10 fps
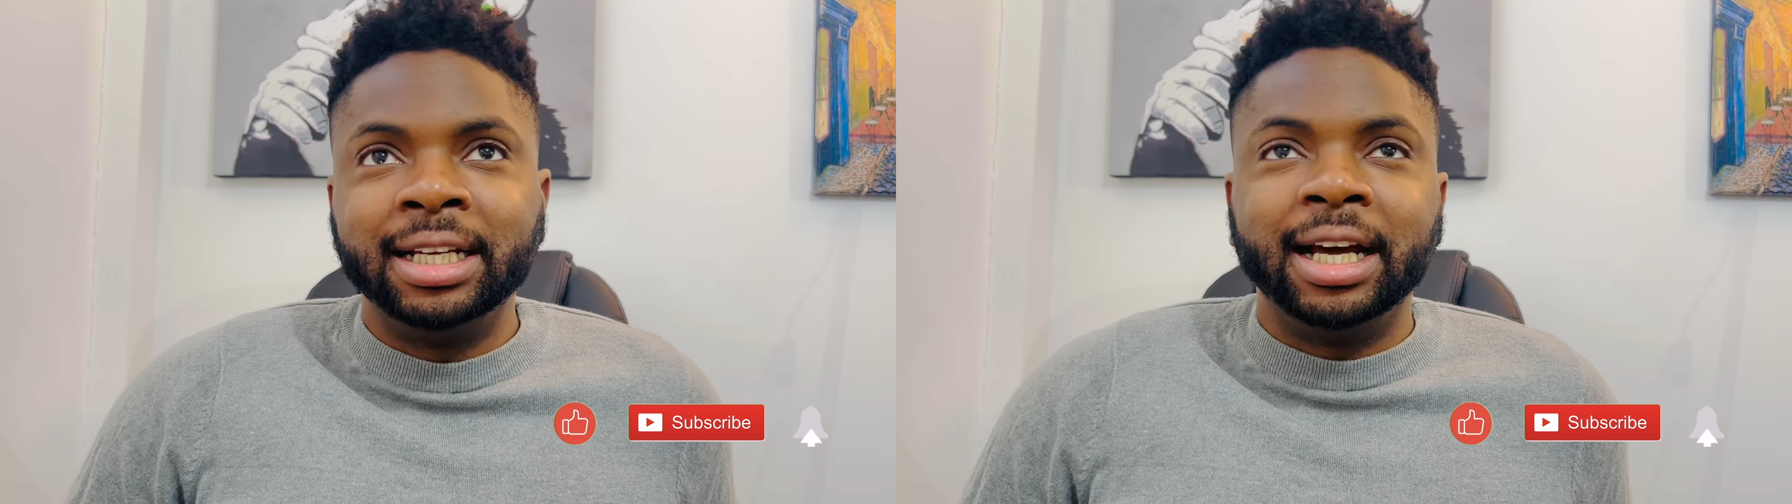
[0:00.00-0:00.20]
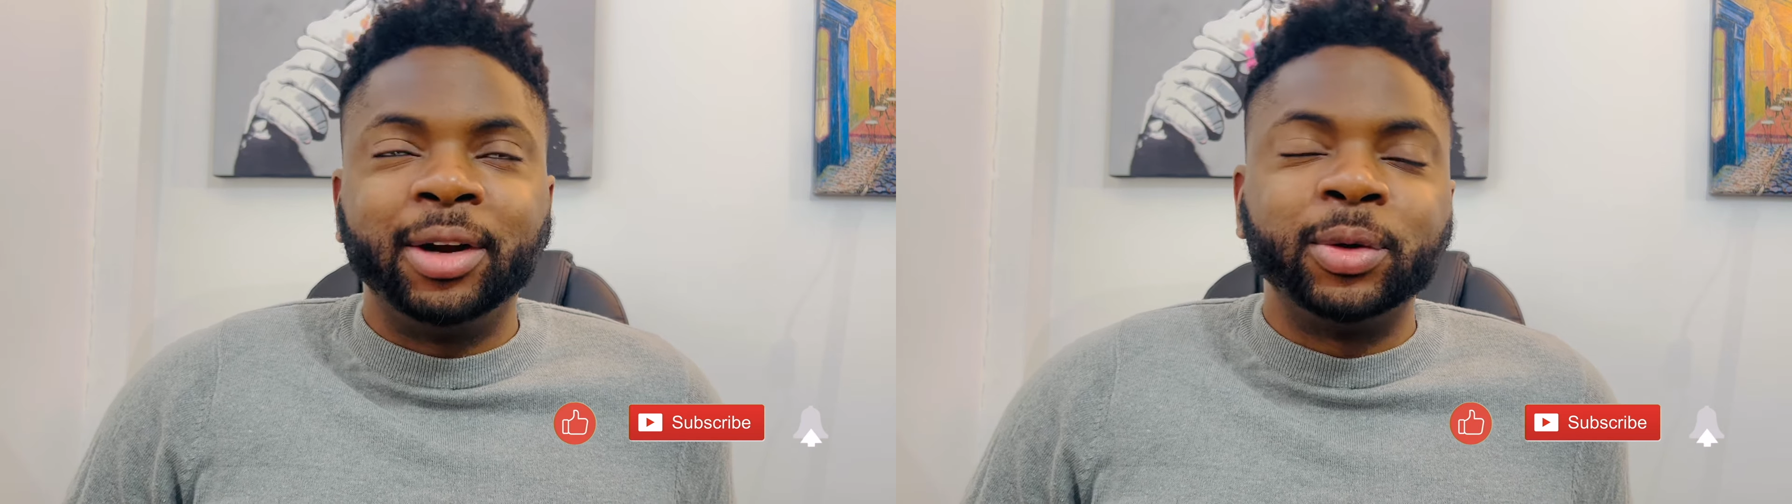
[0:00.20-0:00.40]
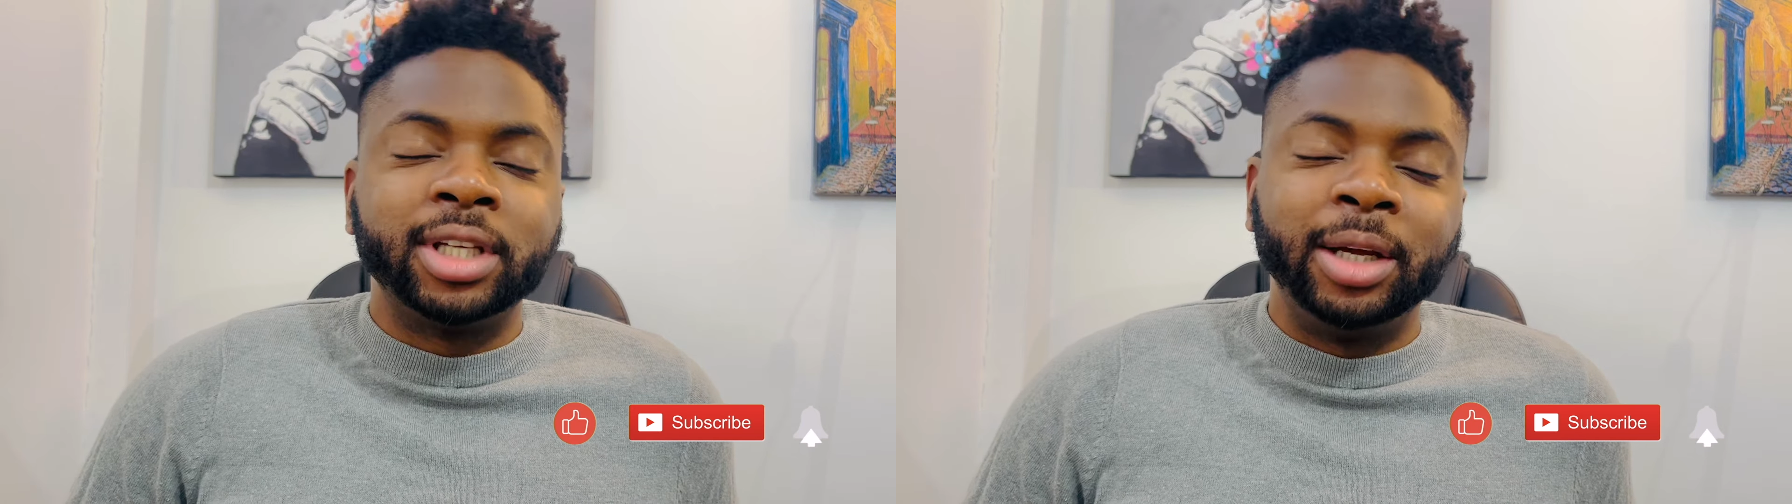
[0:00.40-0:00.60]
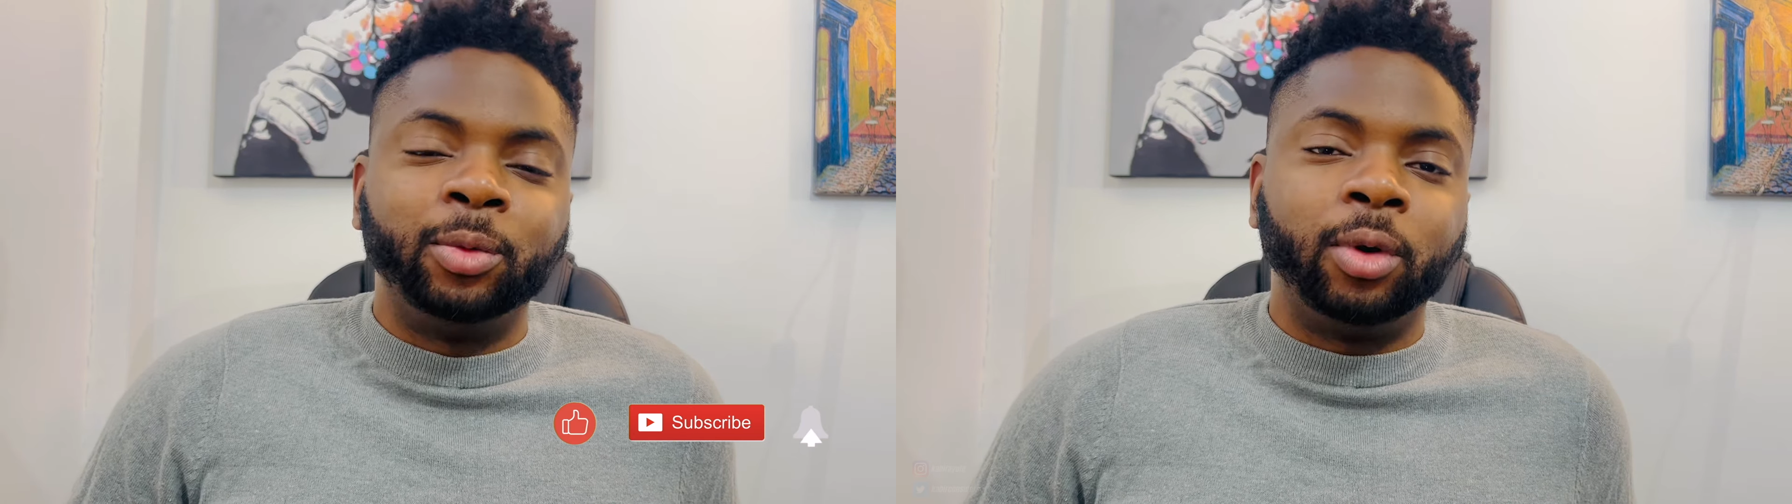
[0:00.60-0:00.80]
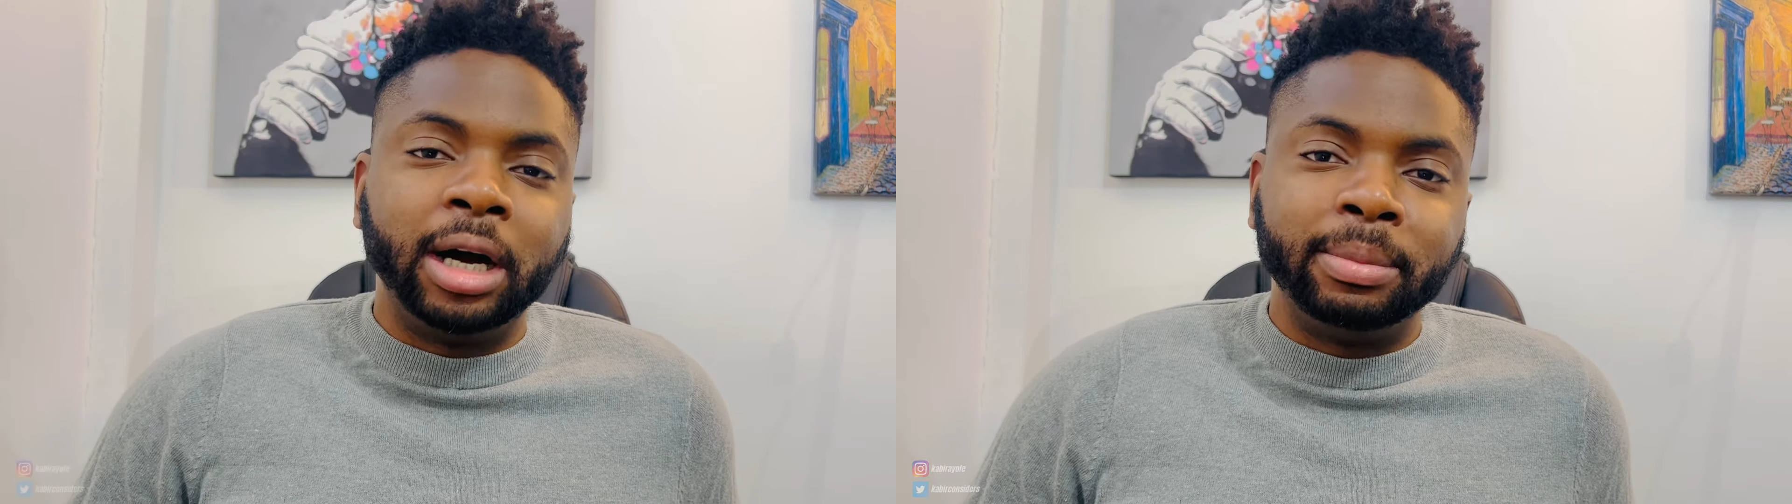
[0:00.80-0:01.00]
I don't want to say
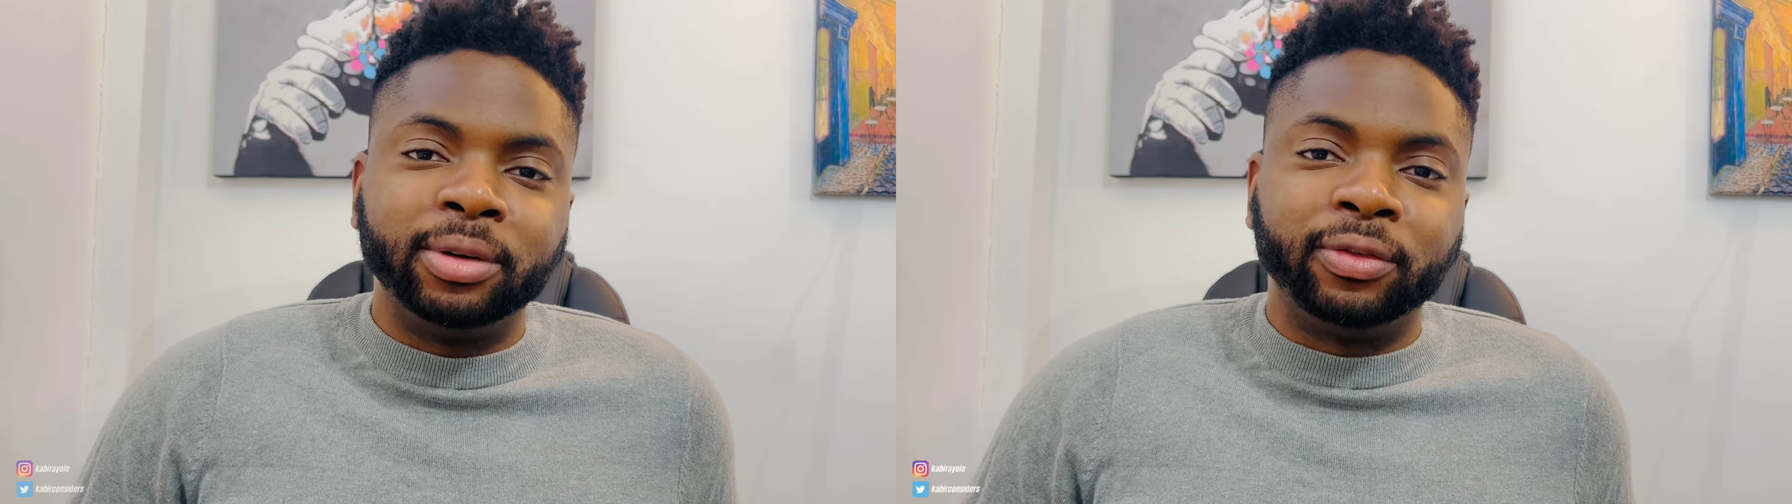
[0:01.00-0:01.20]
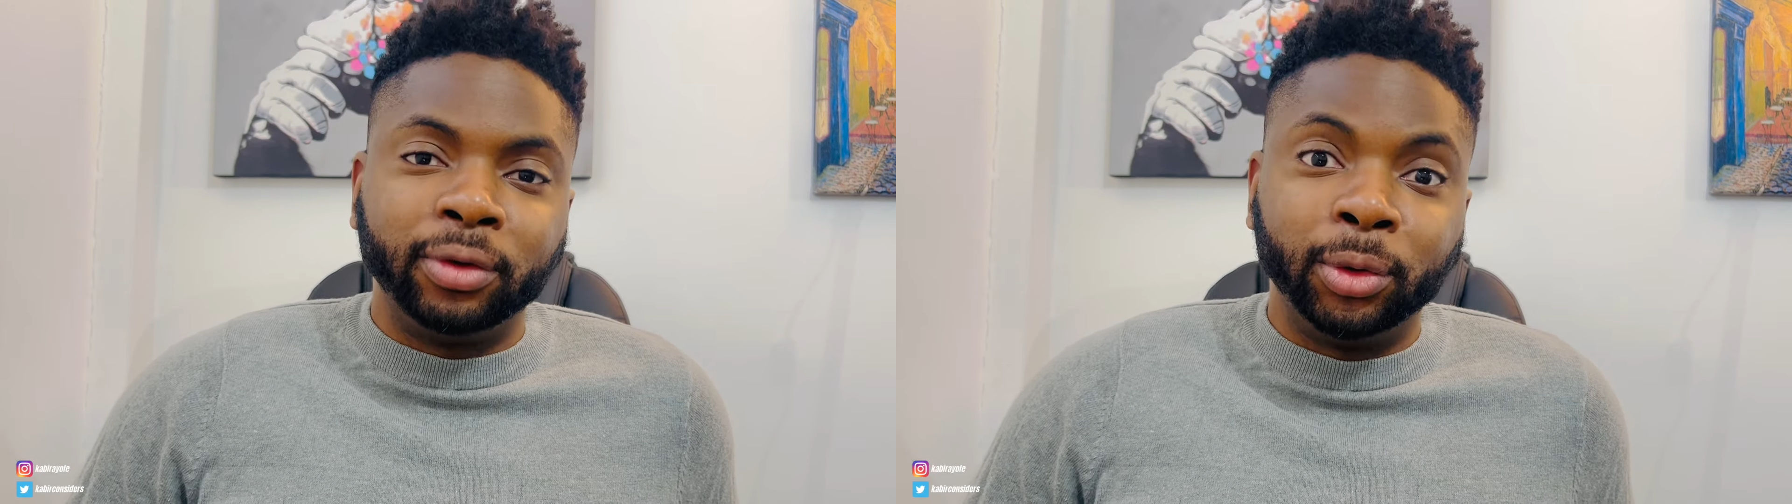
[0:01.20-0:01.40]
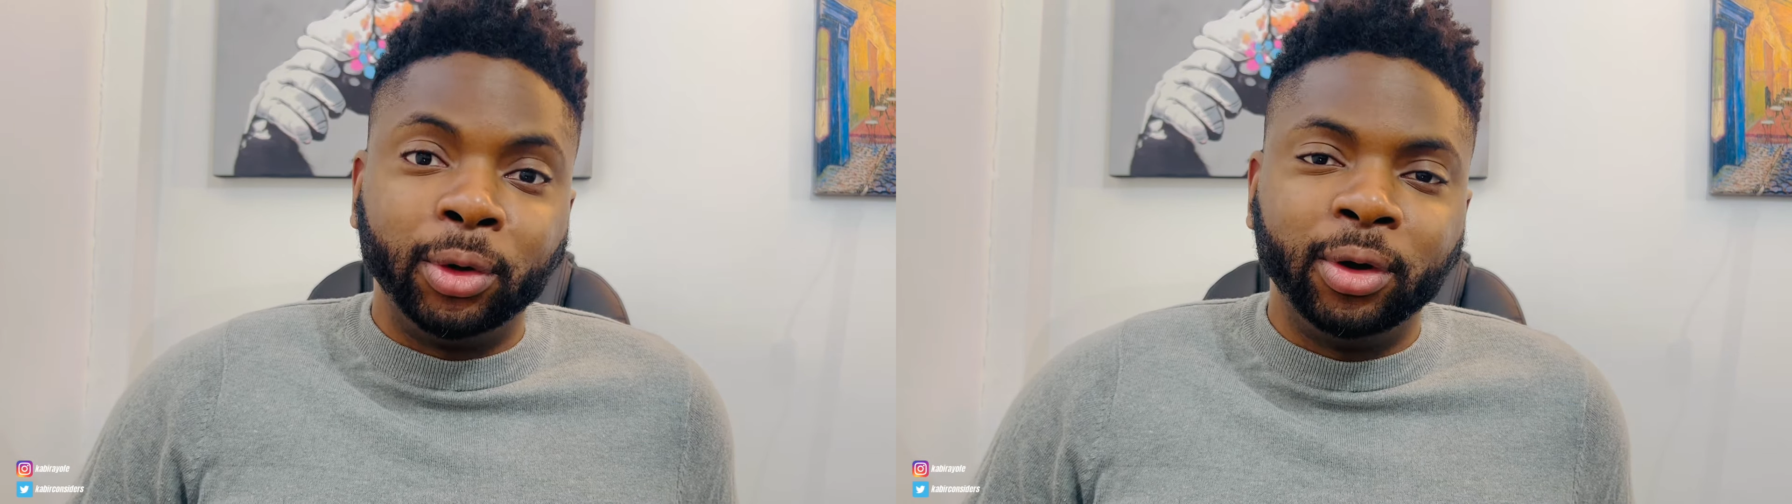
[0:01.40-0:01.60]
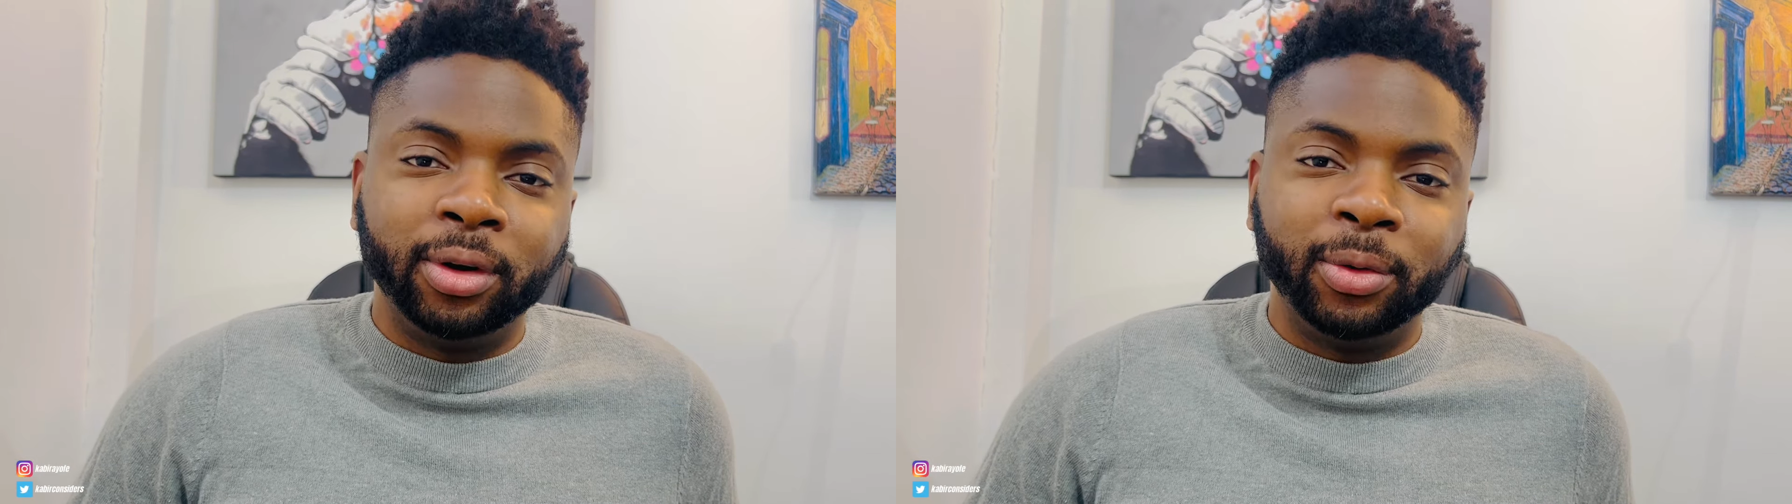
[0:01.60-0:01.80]
wipe the floor